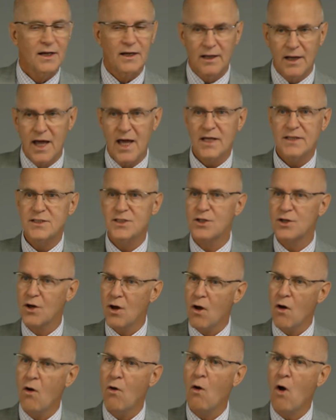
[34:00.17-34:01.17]
Let's
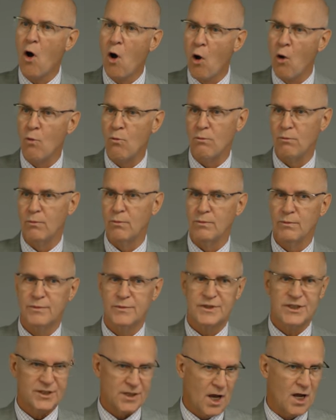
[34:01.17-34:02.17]
go home,
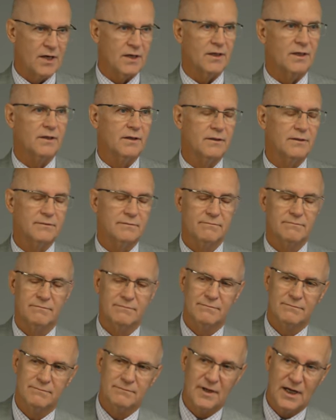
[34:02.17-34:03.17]
son.
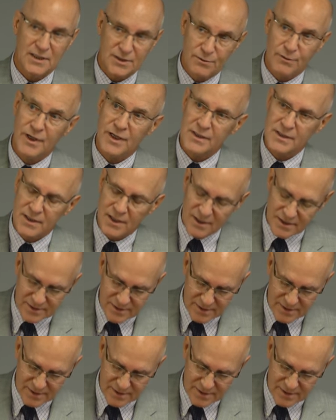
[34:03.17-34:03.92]
That's what he says.